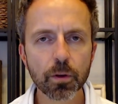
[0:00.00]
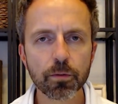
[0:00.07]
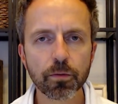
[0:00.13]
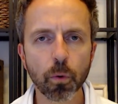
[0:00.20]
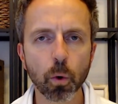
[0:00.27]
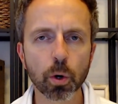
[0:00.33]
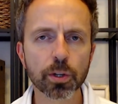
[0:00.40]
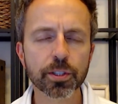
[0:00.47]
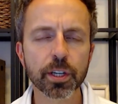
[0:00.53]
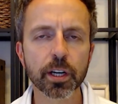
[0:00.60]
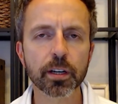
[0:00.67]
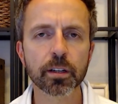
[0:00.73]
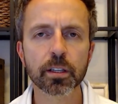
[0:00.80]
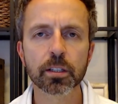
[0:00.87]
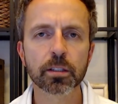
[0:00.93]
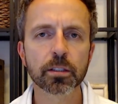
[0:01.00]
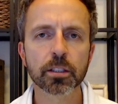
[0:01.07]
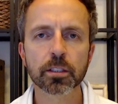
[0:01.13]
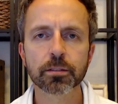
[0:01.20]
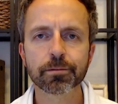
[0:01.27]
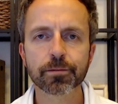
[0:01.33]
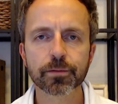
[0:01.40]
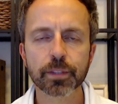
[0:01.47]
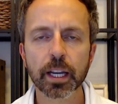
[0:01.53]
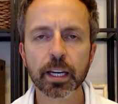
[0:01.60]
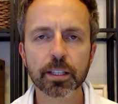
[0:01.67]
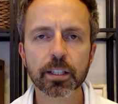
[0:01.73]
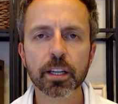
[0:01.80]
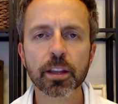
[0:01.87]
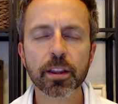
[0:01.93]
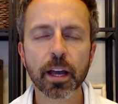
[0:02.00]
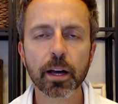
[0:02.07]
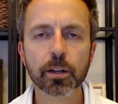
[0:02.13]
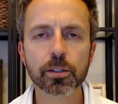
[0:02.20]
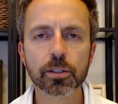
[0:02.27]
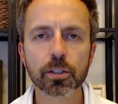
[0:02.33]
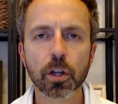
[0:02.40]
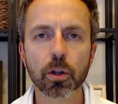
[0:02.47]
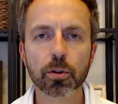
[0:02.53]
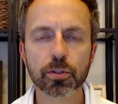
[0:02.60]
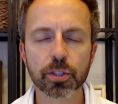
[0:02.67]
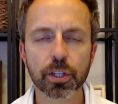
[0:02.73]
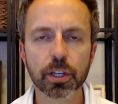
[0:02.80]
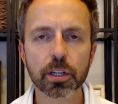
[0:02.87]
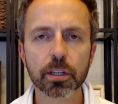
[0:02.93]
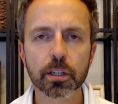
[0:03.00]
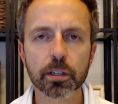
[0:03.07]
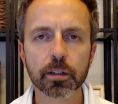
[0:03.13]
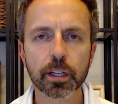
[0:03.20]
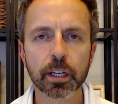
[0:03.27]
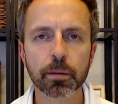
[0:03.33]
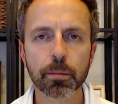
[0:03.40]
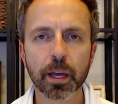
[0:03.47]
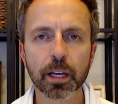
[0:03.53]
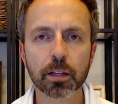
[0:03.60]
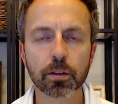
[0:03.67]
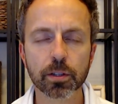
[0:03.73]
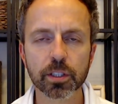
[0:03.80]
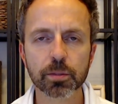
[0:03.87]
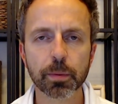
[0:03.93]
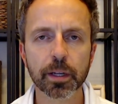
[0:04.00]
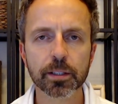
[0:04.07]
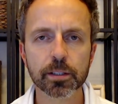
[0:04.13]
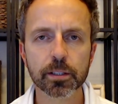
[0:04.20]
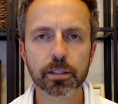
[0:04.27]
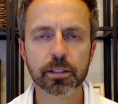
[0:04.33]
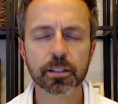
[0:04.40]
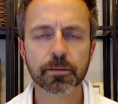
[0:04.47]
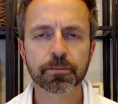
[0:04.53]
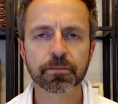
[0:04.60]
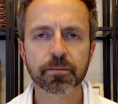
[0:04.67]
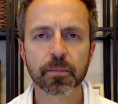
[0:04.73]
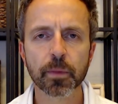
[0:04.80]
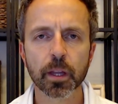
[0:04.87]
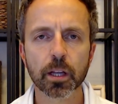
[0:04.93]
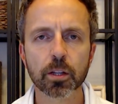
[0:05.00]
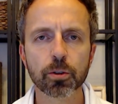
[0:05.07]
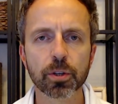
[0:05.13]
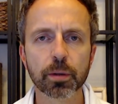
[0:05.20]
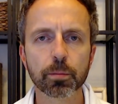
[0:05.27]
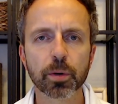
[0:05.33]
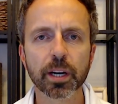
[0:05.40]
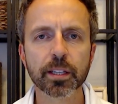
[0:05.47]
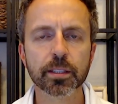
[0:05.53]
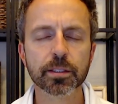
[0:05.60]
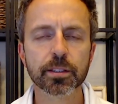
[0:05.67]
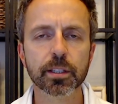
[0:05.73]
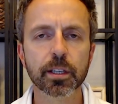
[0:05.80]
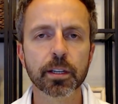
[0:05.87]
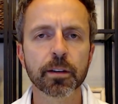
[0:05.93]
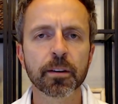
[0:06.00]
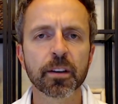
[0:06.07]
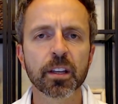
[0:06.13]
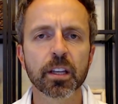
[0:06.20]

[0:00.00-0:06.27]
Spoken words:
$4,000 to $18,000 a year in medical expenses, including pregnancy,